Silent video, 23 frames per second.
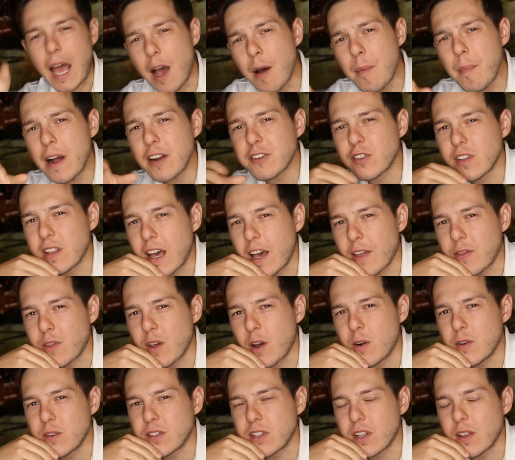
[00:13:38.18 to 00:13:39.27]
how much of that,
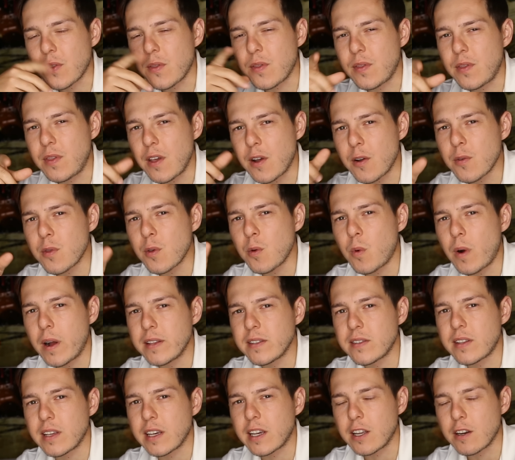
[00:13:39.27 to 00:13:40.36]
though, is that they're the
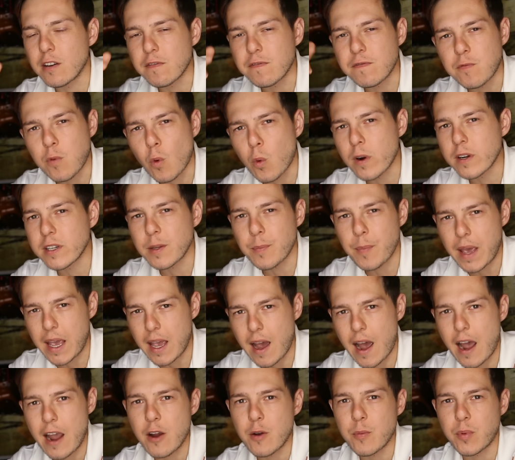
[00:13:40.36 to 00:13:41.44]
ones that could afford to pay
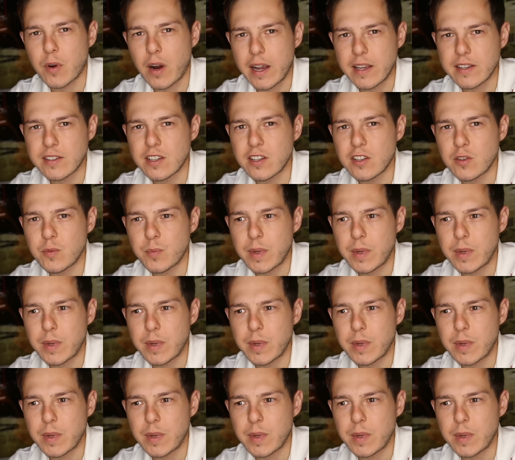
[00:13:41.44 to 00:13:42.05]
higher prices